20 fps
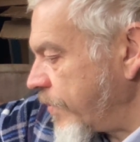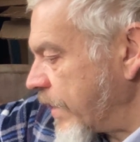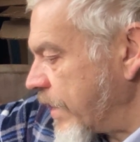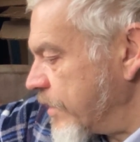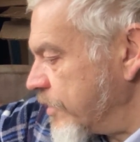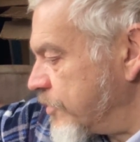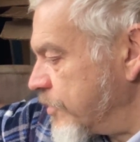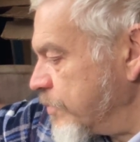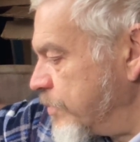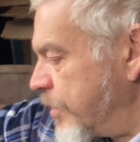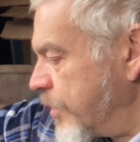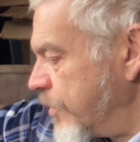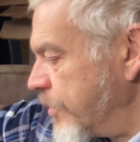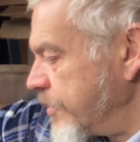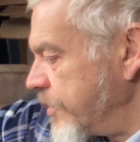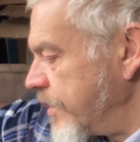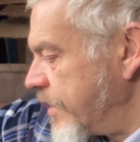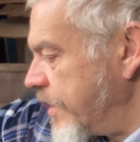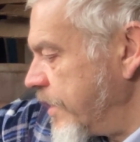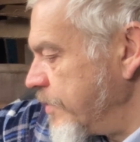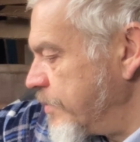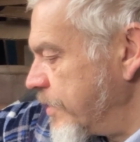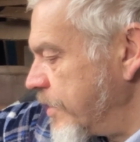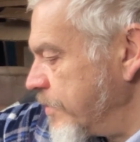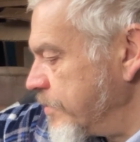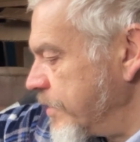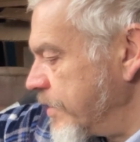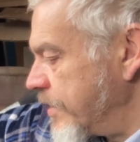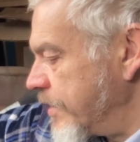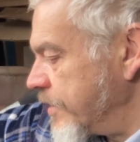It's important you label
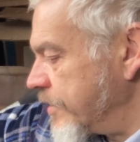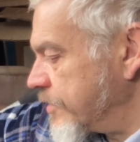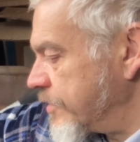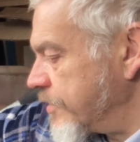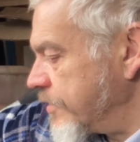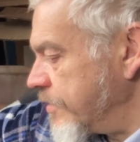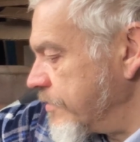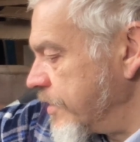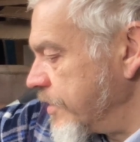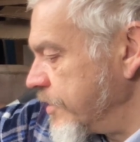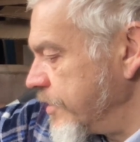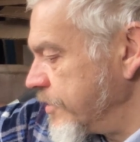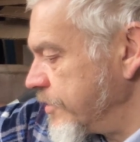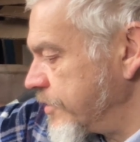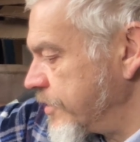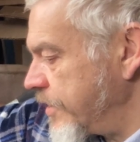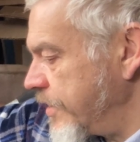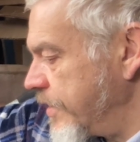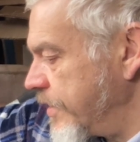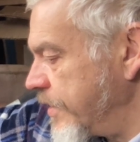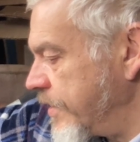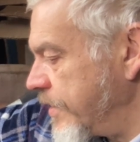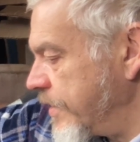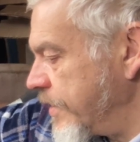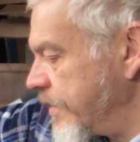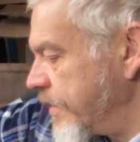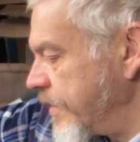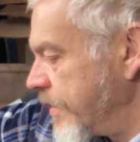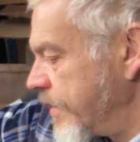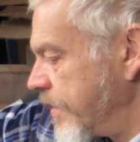up your leeks and your onions,
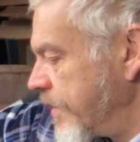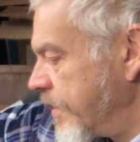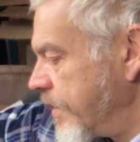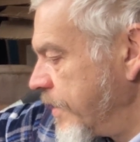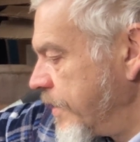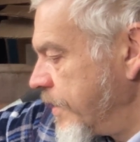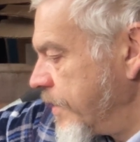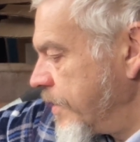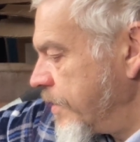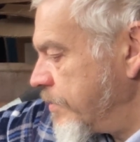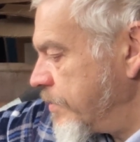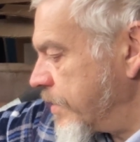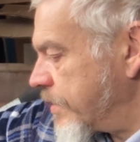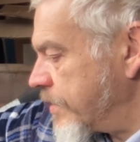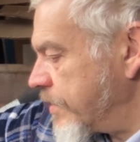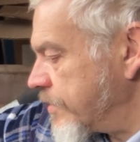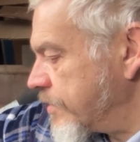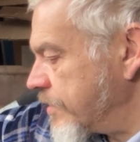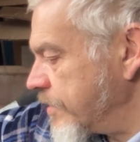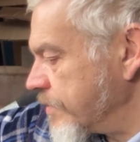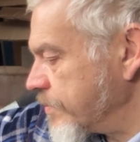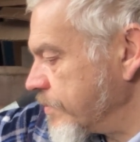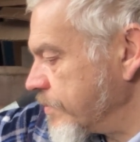because